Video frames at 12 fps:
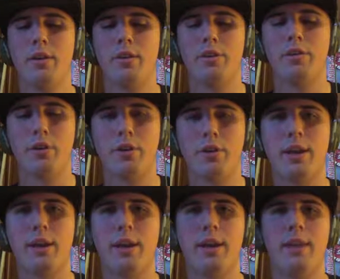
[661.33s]

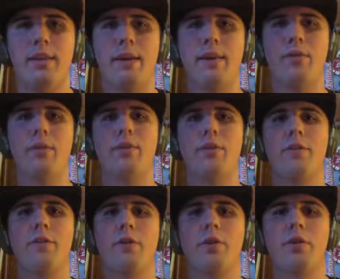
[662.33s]
circuit, and that was a
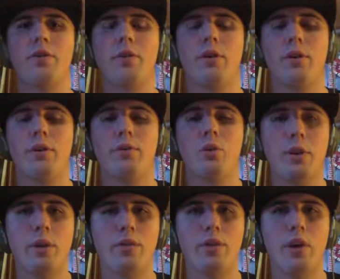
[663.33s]
few
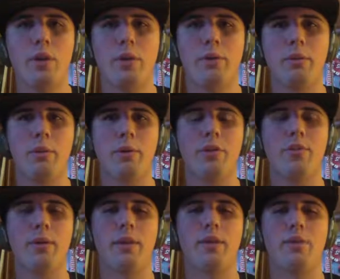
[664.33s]
weeks ago. You were able to
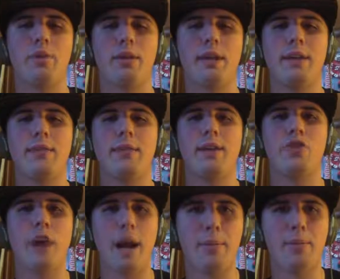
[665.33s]
participate in the 2018
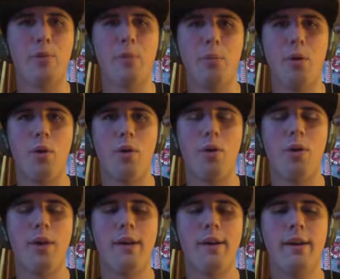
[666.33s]
Tropical Bowl.
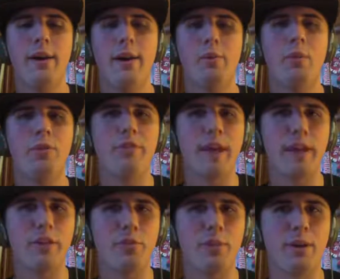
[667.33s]
What was that
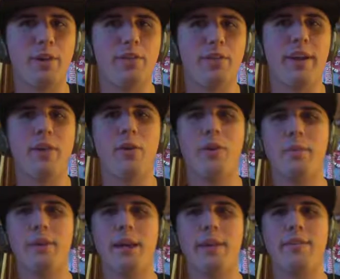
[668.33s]
experience like going
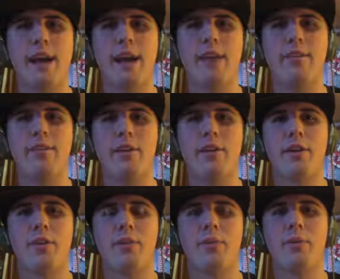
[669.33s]
up against guys that
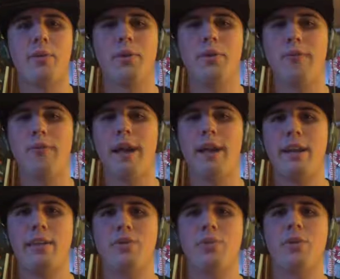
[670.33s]
are really
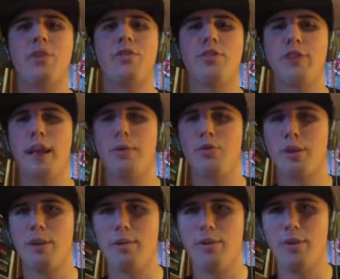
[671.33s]
fighting to reach the same
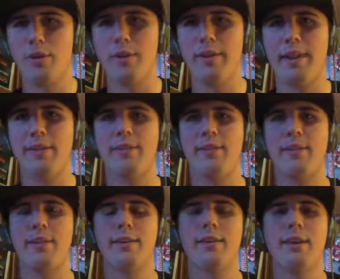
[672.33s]
dream as you, and that's
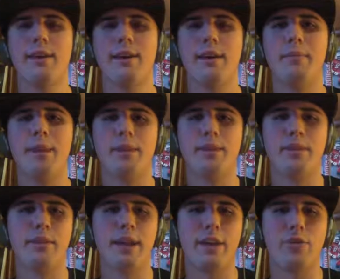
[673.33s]
to make it to
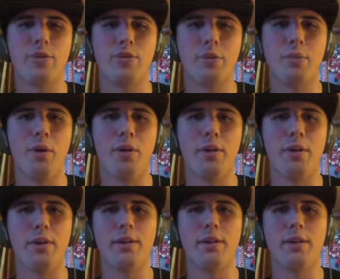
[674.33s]
the National Football League?